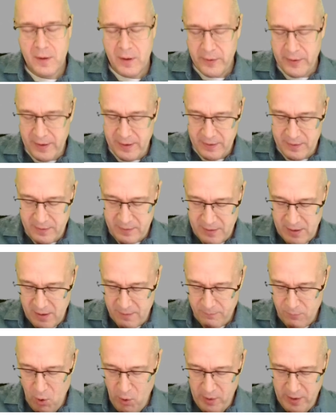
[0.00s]
All right. Now,
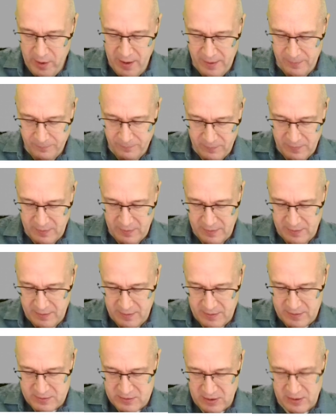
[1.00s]
borane
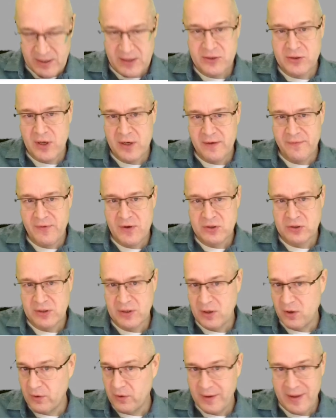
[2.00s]
is electron deficient.
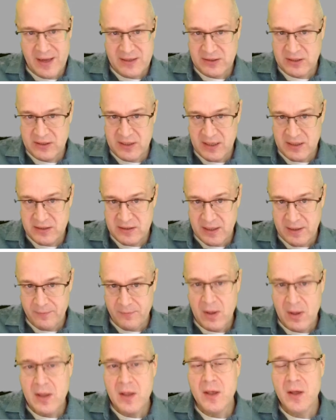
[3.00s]
It only has a sextet.
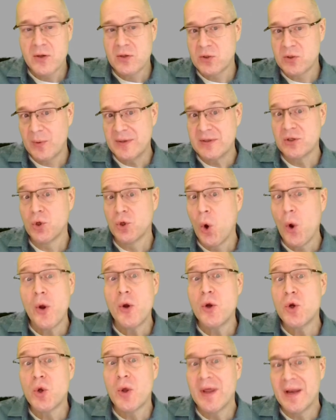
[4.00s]
So it's
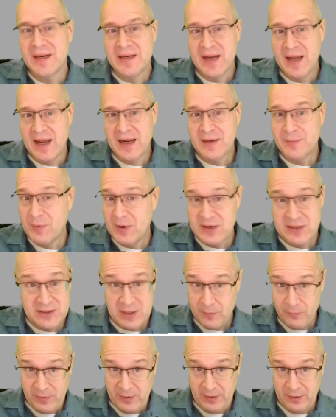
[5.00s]
going to get attacked by
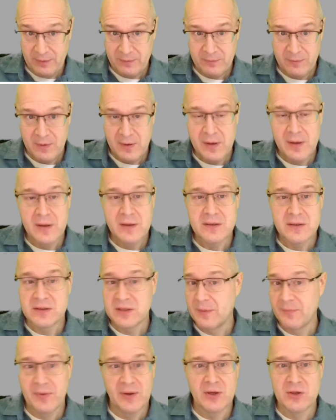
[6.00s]
something.
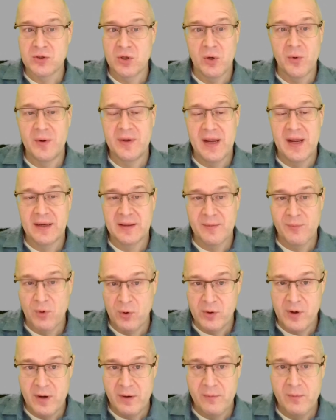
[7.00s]
Something is going to attack the
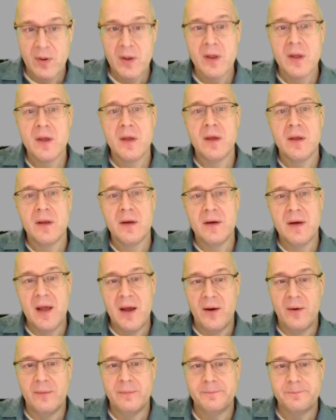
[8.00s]
boron.
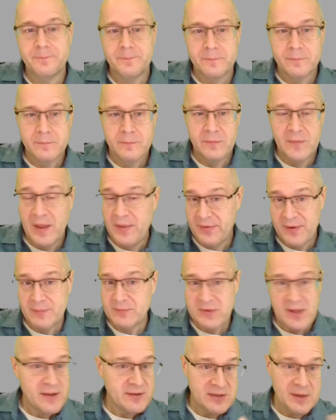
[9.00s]
Now,
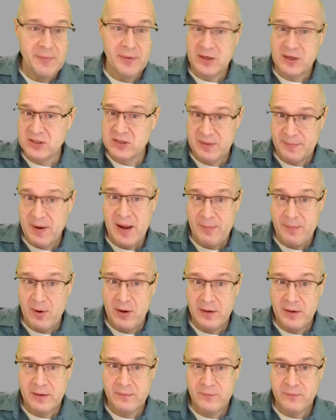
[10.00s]
that something is the pi
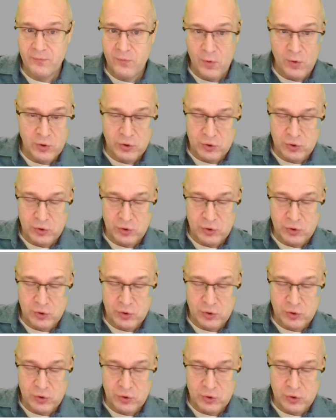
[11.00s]
bond, for